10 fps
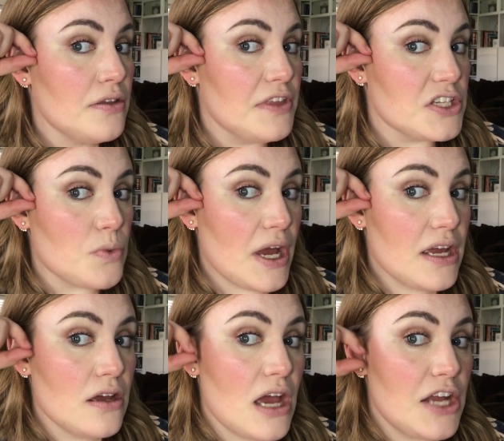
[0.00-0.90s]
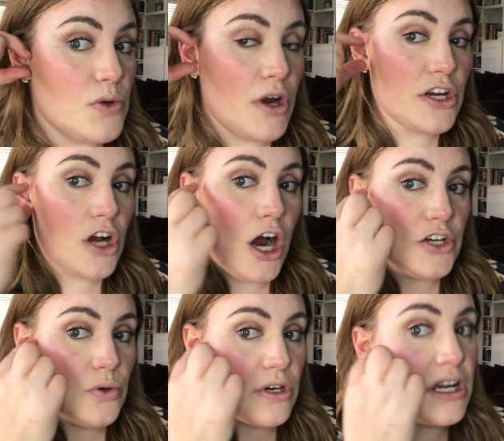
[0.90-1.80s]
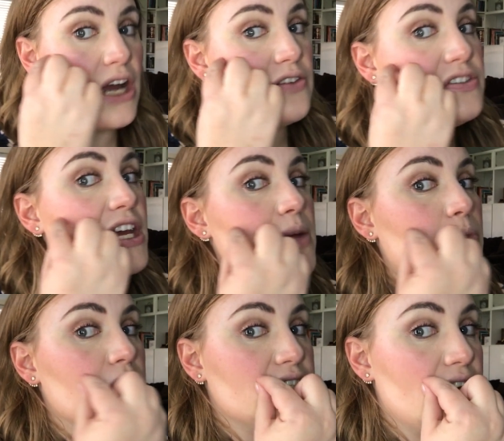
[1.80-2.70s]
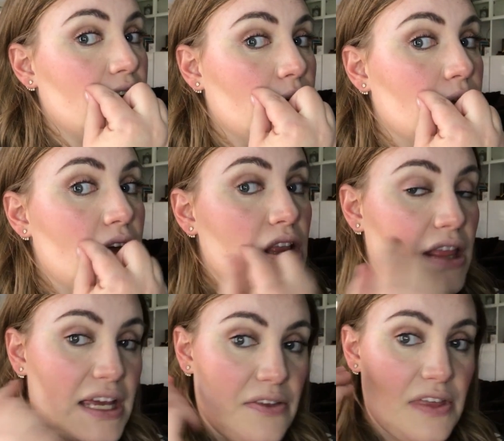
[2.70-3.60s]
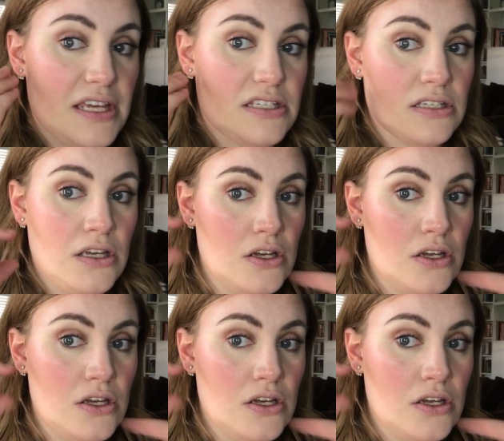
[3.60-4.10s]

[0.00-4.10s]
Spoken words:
this way, and you want your contour to kind of taper down like this.